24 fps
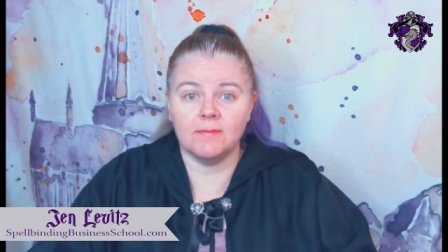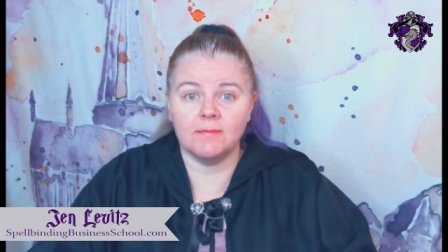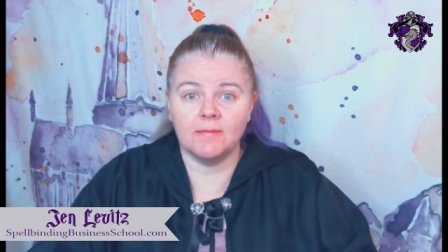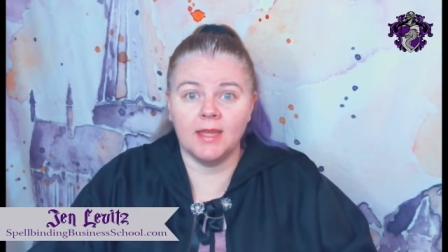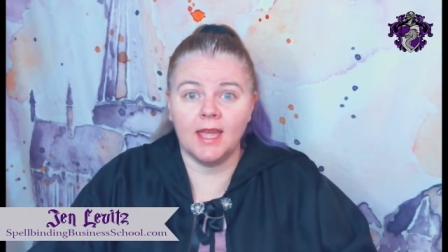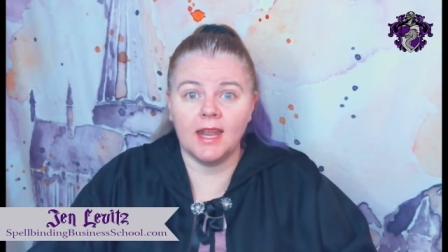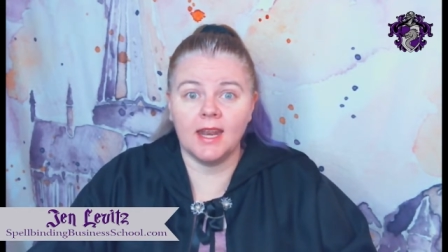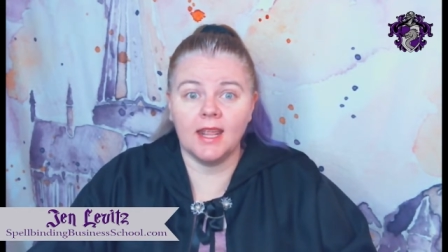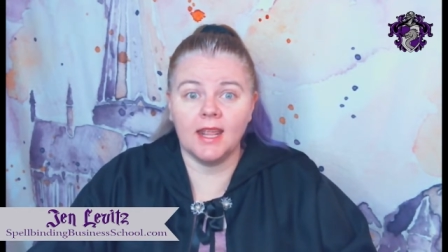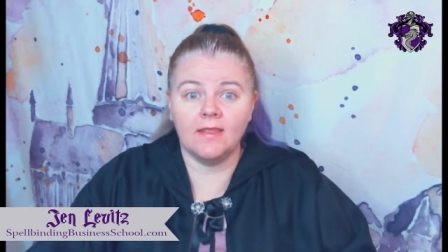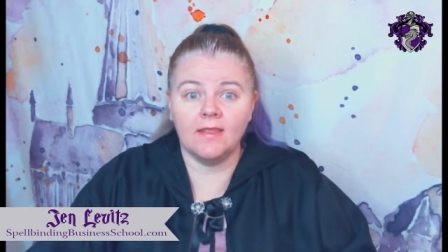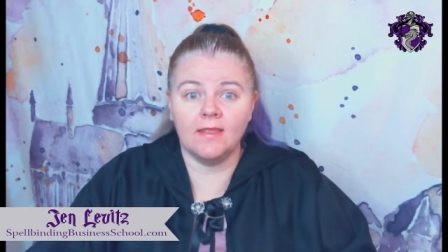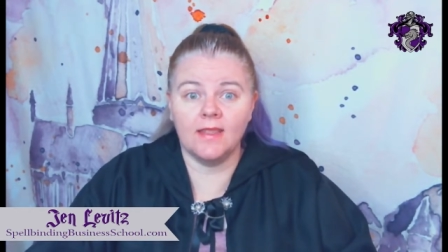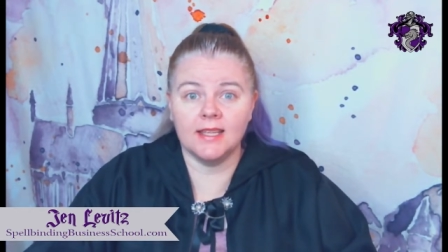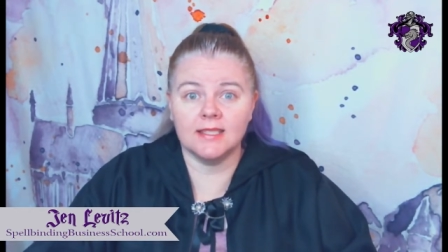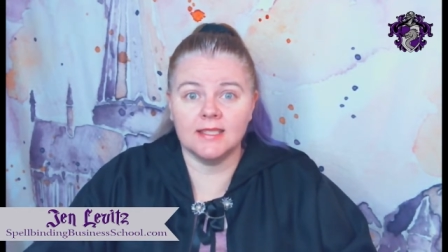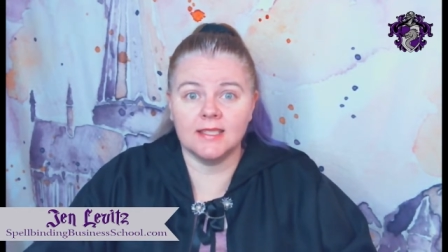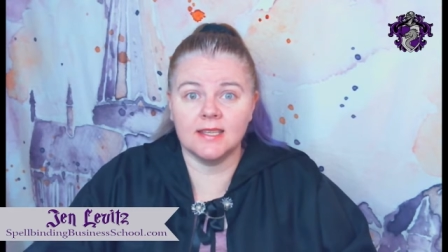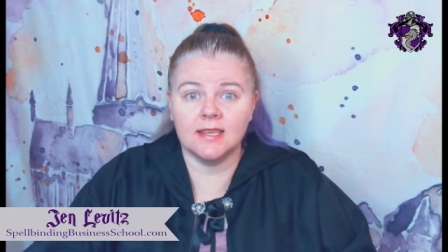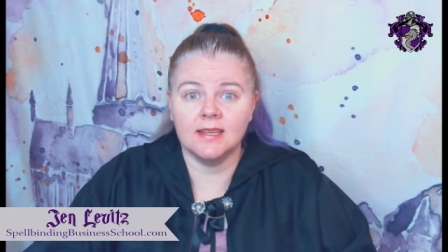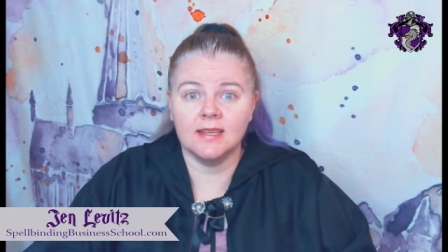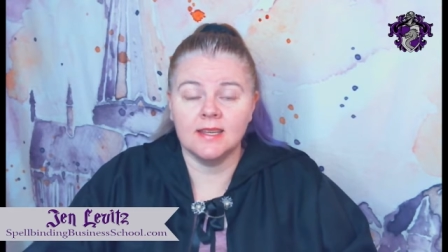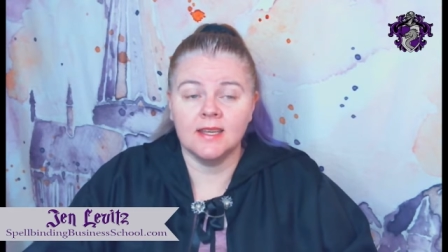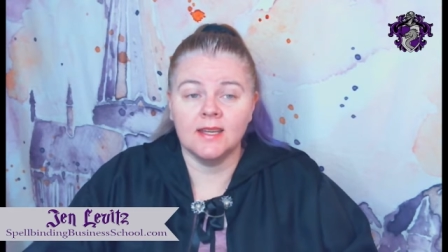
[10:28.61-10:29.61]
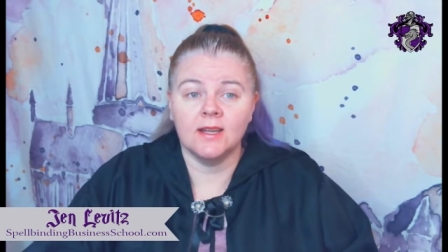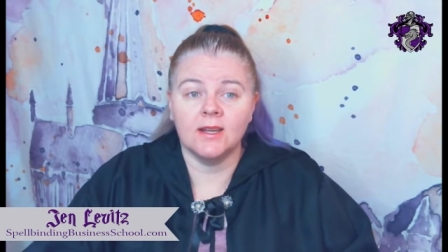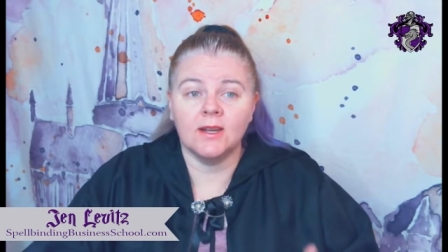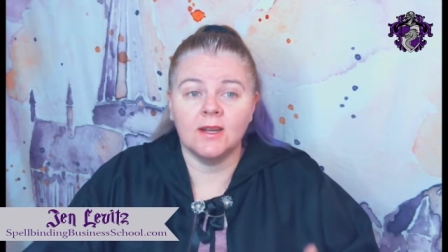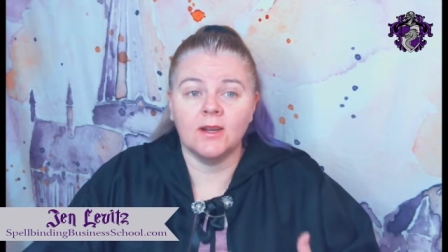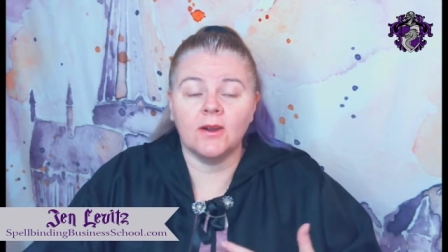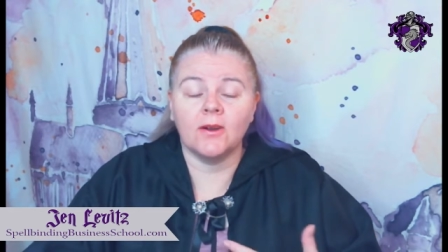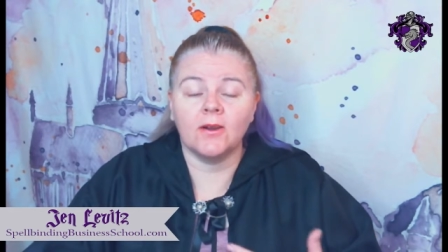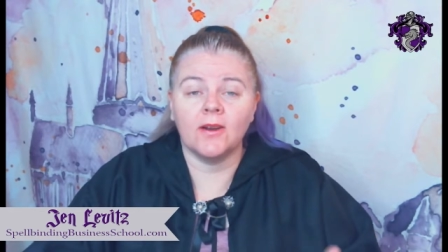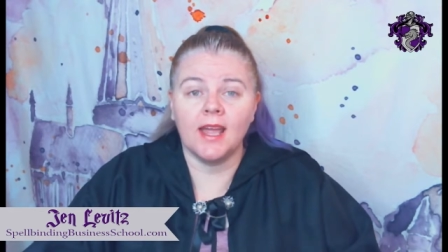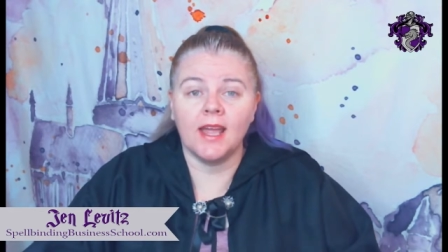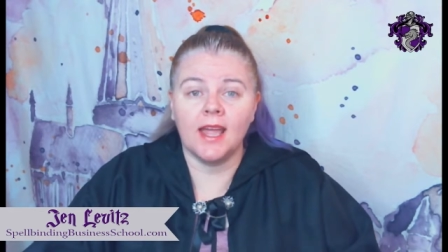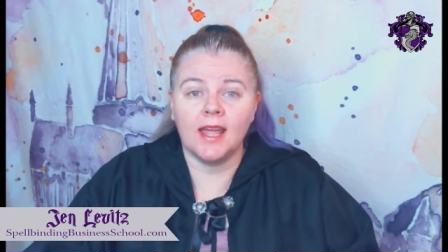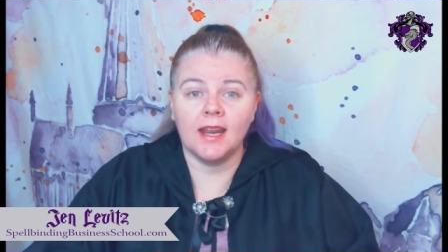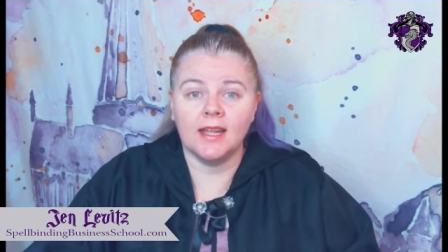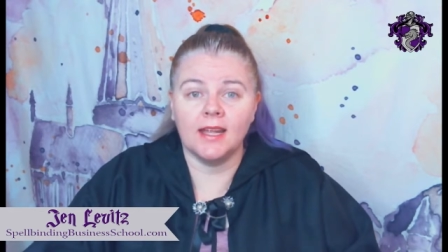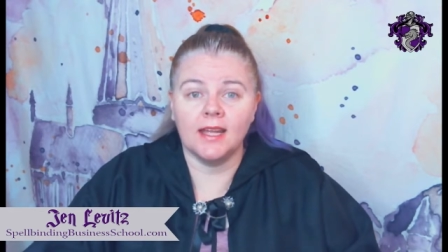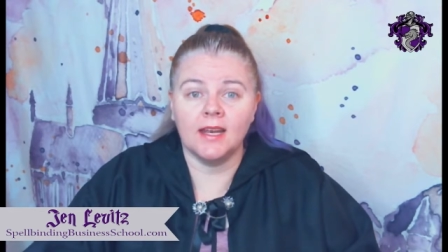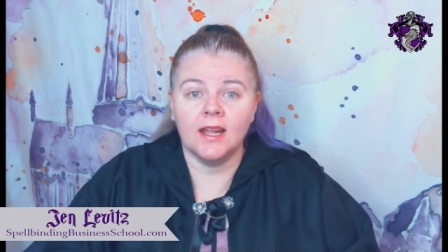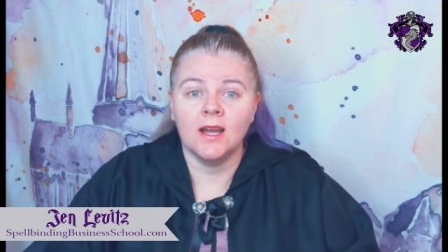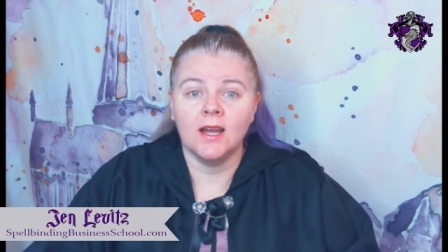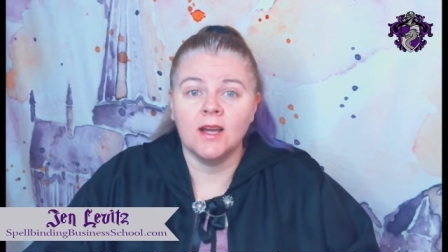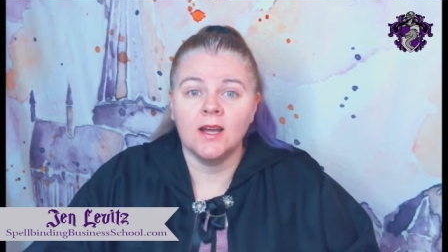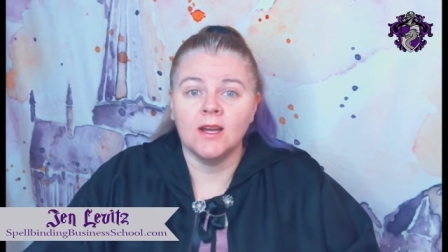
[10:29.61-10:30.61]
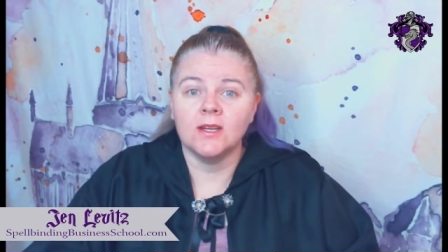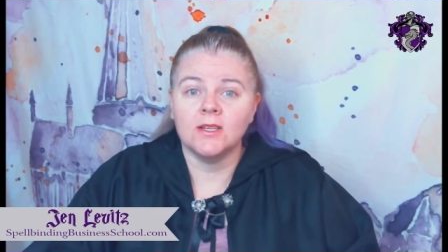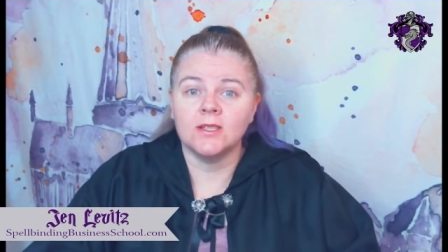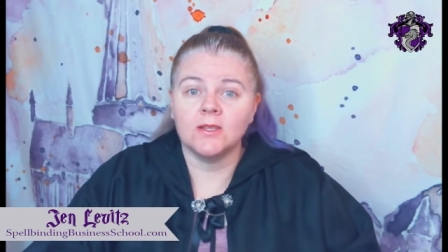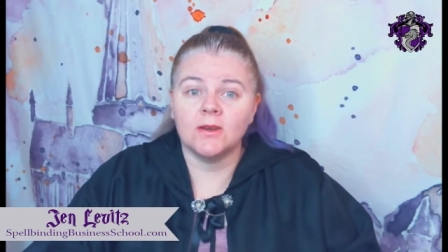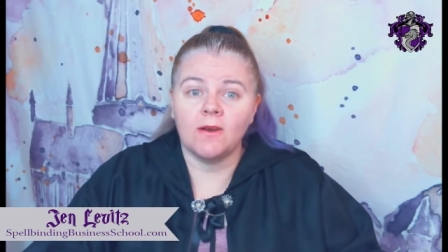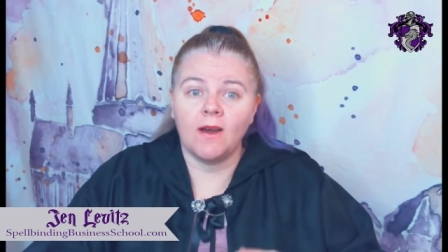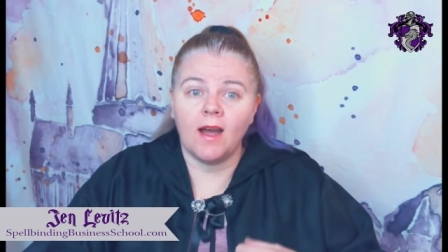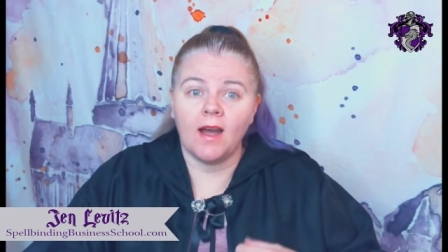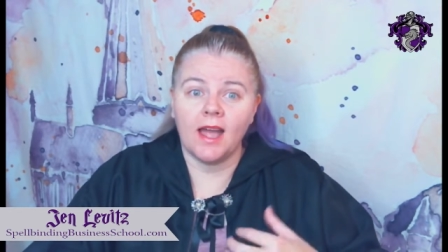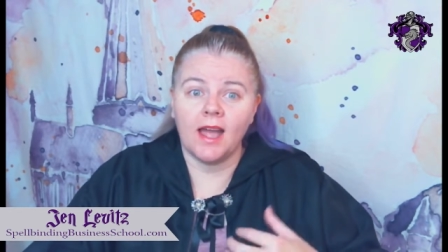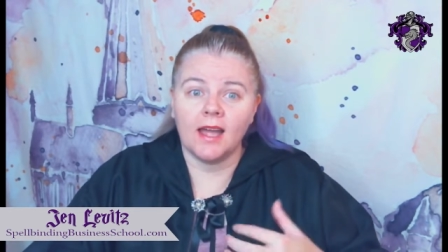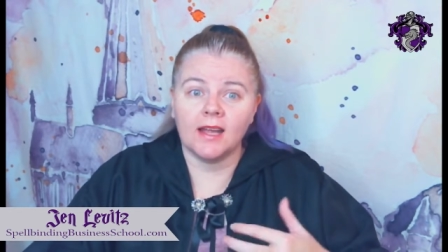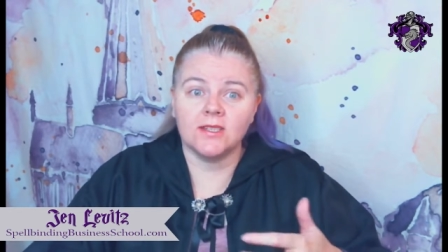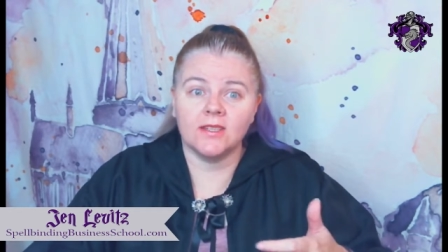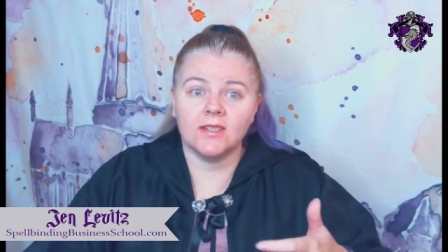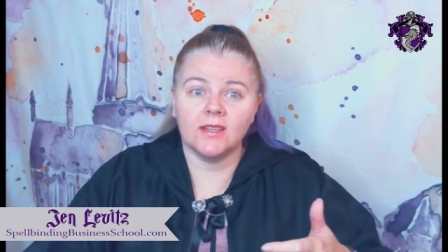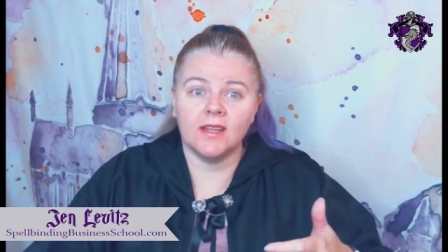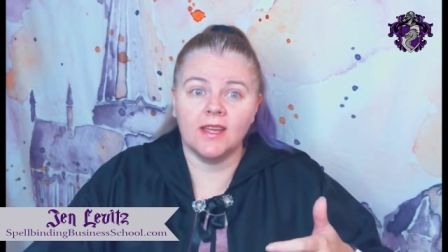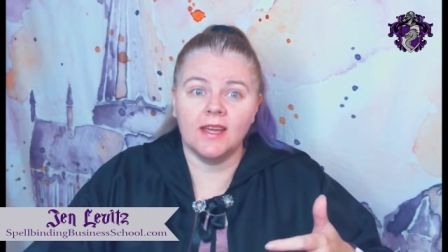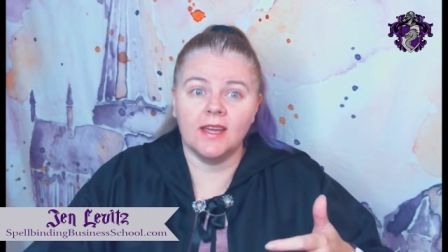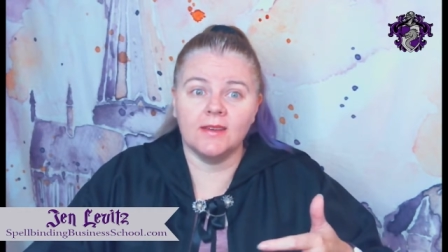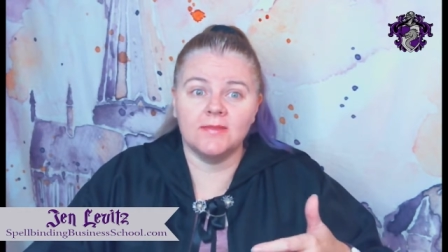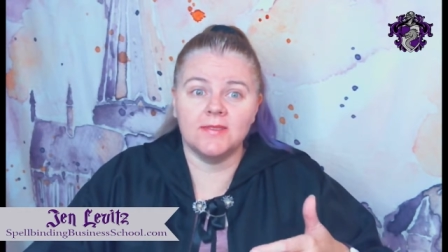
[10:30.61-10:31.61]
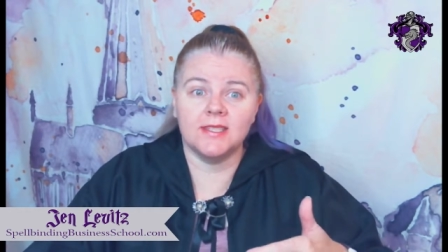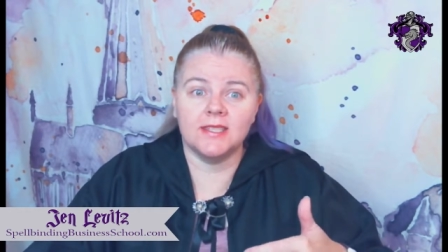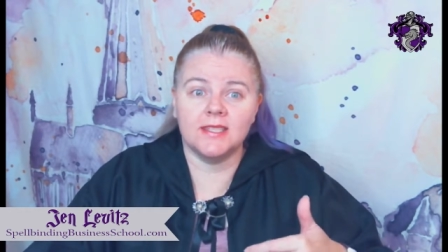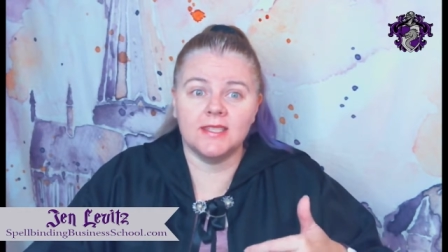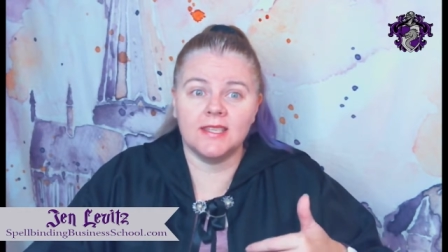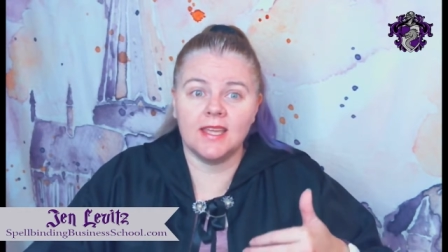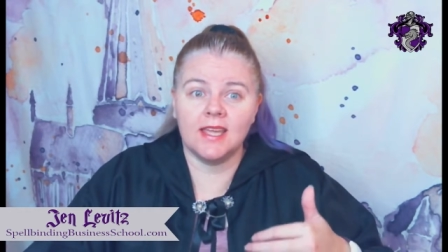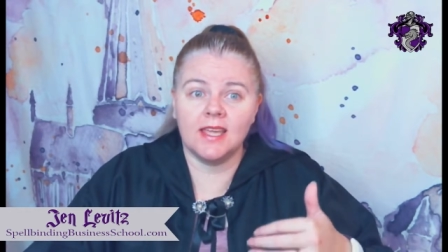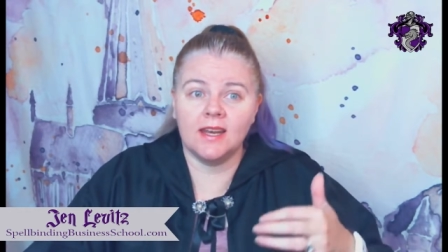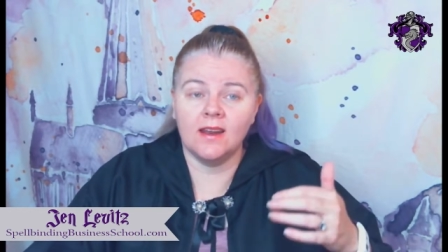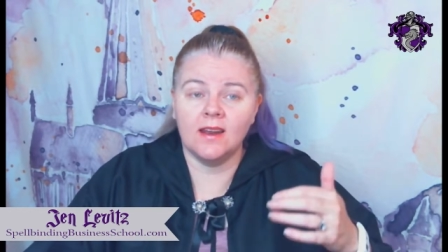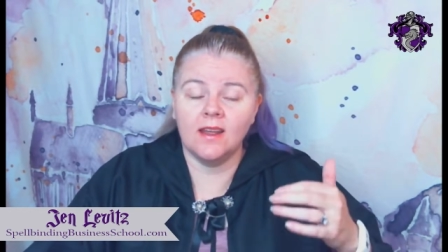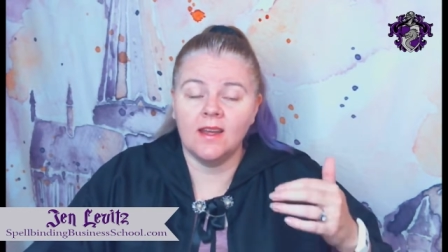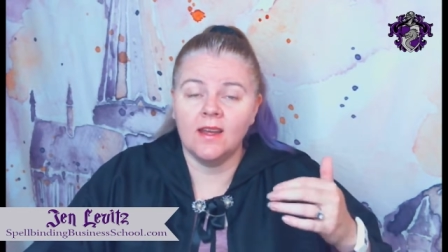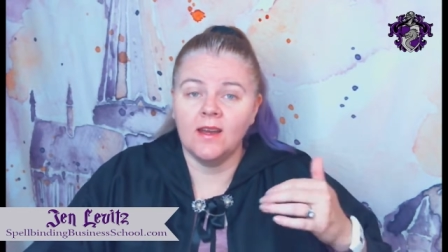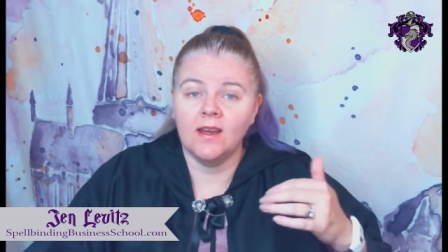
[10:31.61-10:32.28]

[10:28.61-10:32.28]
getting these created. So I actually have seen